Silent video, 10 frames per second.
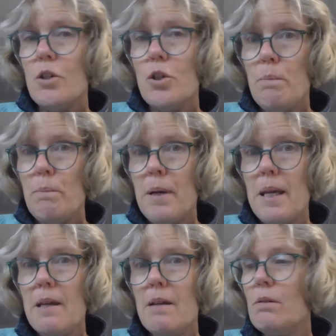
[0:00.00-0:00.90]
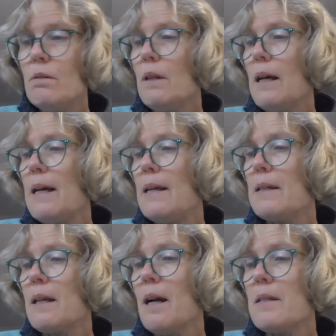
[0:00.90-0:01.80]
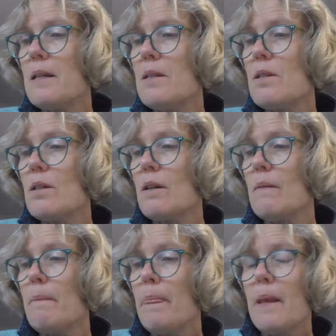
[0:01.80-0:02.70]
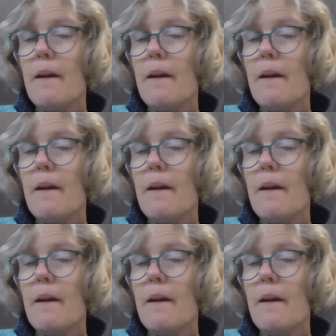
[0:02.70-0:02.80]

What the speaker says: you peel and cut into